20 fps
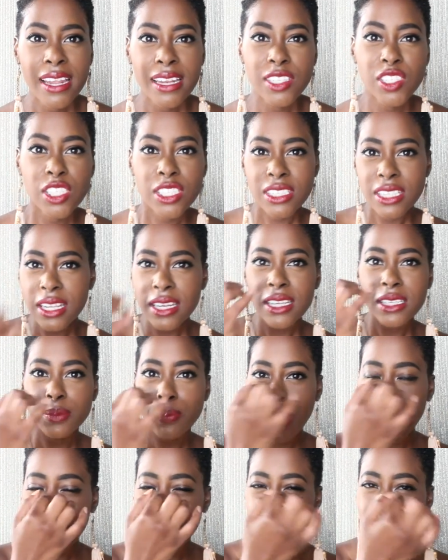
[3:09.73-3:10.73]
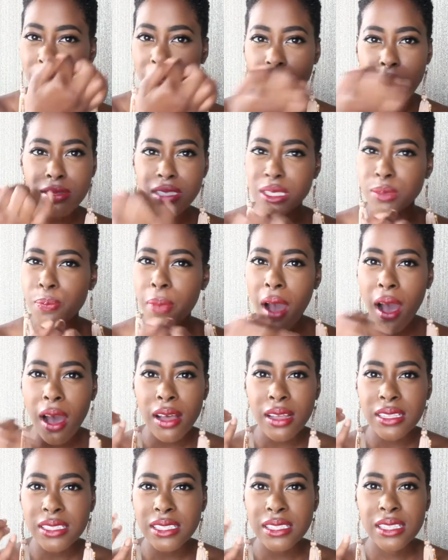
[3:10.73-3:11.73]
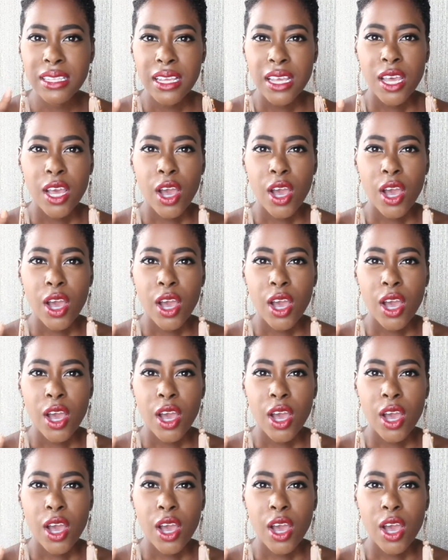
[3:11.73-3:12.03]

They just like these big brown spots